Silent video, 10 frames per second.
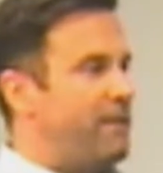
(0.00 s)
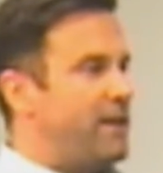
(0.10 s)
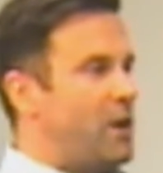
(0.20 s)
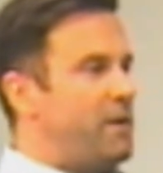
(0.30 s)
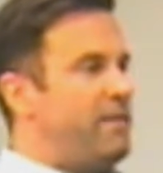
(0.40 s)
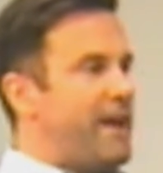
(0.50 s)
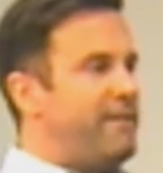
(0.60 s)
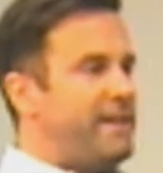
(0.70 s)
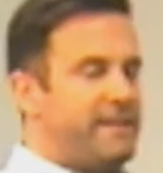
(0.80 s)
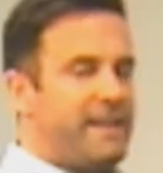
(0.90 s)
and they go in
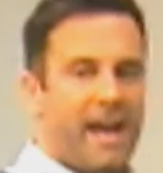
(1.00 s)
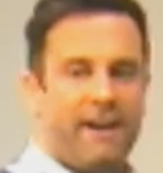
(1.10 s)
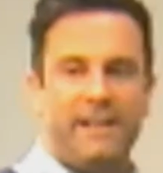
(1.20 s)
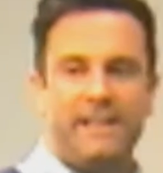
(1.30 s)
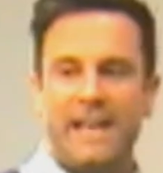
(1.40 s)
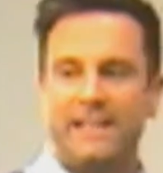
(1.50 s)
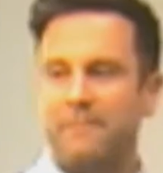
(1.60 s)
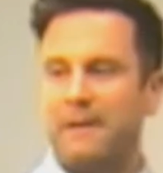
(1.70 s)
there, and he's there, and he says,